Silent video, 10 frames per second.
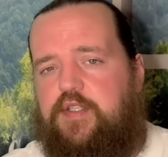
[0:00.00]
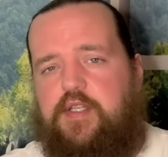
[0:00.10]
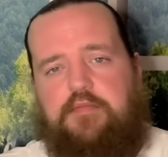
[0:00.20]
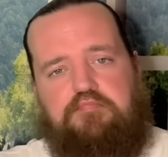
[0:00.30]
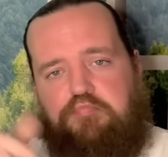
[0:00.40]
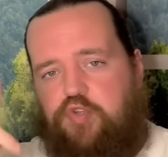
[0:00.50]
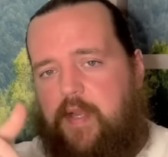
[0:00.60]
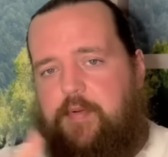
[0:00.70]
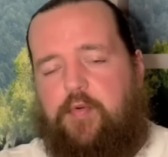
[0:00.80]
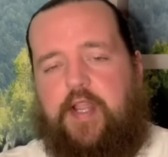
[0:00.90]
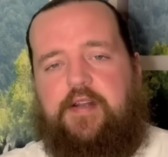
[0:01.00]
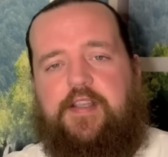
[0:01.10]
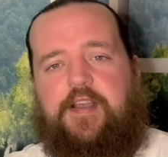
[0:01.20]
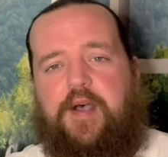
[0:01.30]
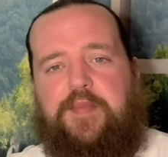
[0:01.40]
you could drop it right in the
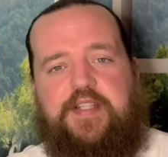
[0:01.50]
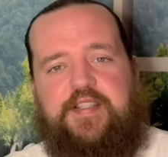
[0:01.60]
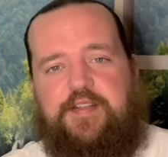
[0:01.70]
comments.